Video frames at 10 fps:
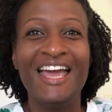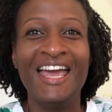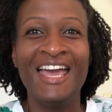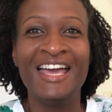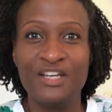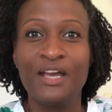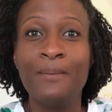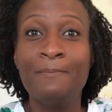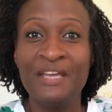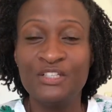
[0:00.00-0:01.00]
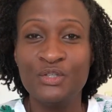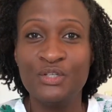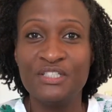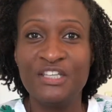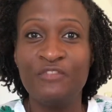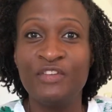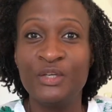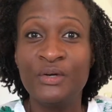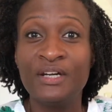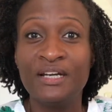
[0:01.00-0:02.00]
and commit to yourself that
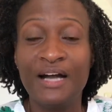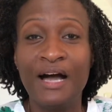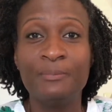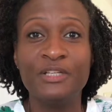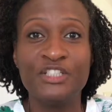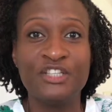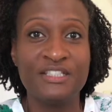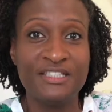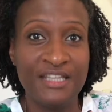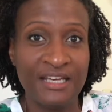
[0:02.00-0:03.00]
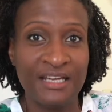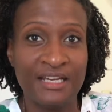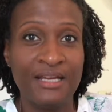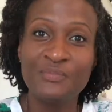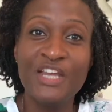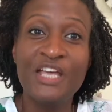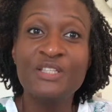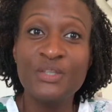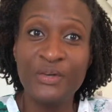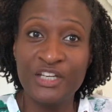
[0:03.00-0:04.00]
you're going to accomplish this thing.
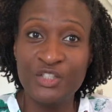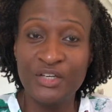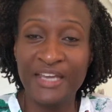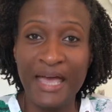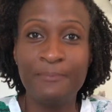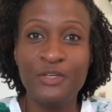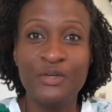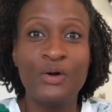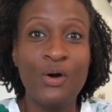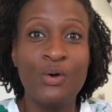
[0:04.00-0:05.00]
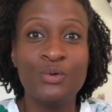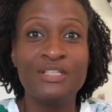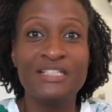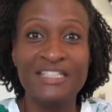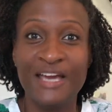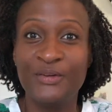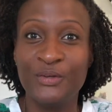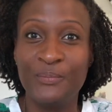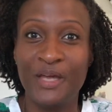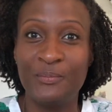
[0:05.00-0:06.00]
So get your gap year goal down
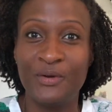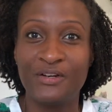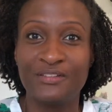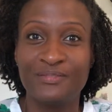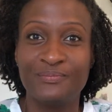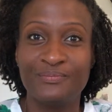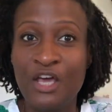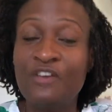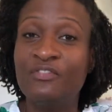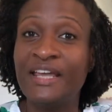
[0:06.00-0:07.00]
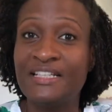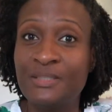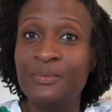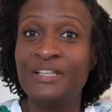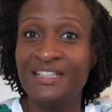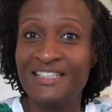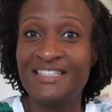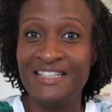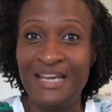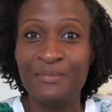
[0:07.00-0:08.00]
on paper. Flexibility is the
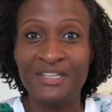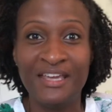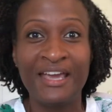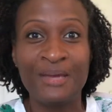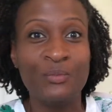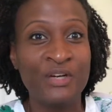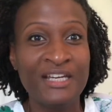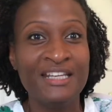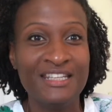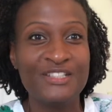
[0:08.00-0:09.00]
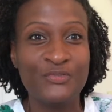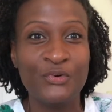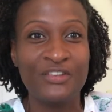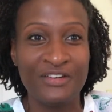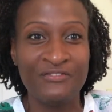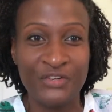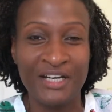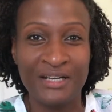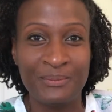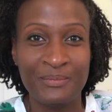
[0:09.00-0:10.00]
name of the game. We're in this for the
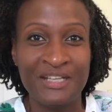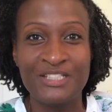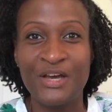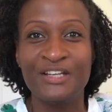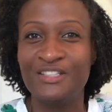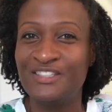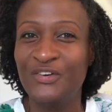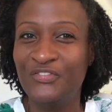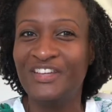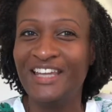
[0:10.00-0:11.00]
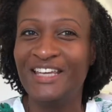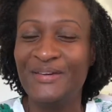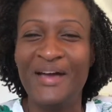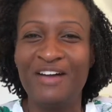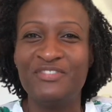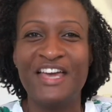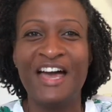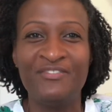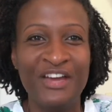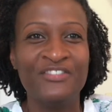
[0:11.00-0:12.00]
freedom, and so I don't feel like you have to
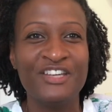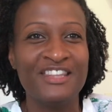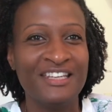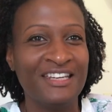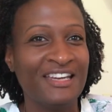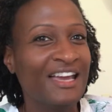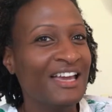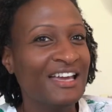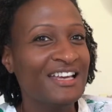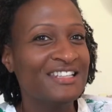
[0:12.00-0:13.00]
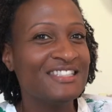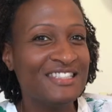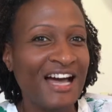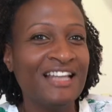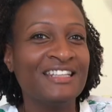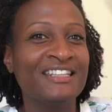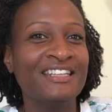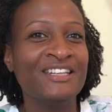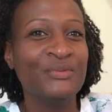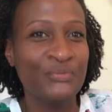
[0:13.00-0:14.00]
have everything
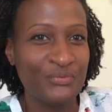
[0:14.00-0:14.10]
solidly